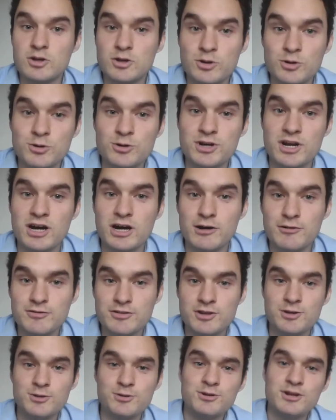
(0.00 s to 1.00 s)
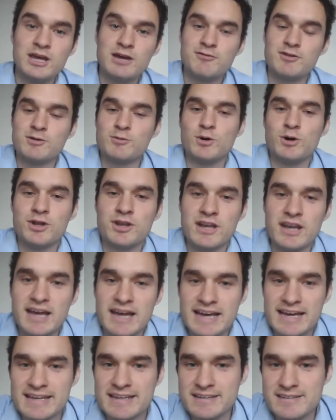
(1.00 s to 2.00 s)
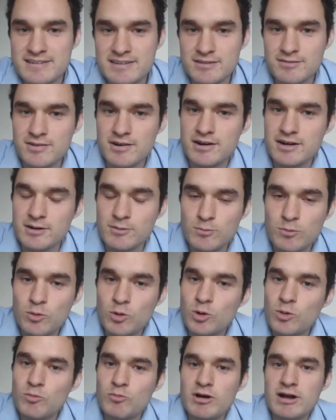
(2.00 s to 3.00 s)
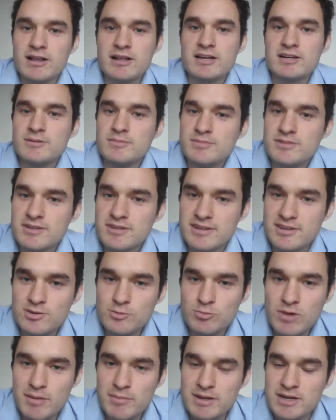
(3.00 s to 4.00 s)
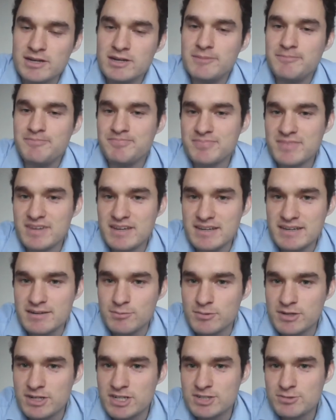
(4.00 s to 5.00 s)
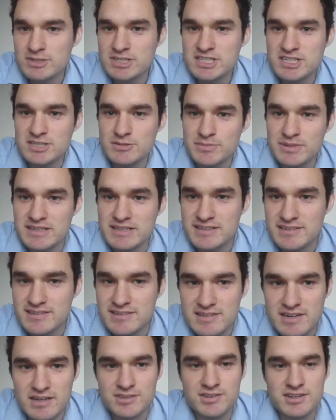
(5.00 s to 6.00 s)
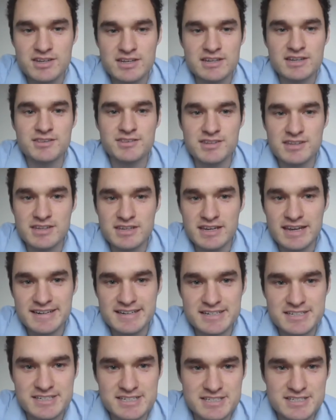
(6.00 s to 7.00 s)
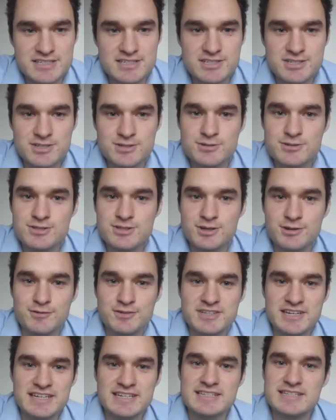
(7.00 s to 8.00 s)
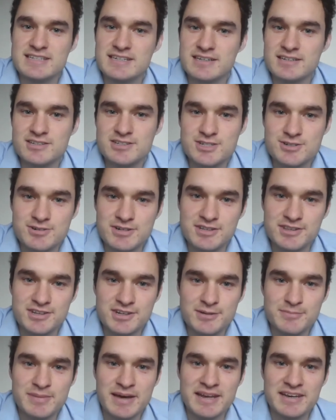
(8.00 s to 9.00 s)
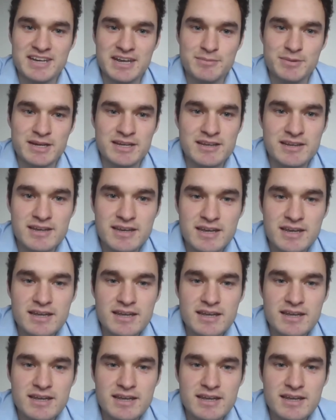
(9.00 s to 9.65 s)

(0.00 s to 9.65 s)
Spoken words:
Good afternoon, everyone, and a very warm welcome to this webinar in which we shall be discussing the NHS's use of data during the pandemic.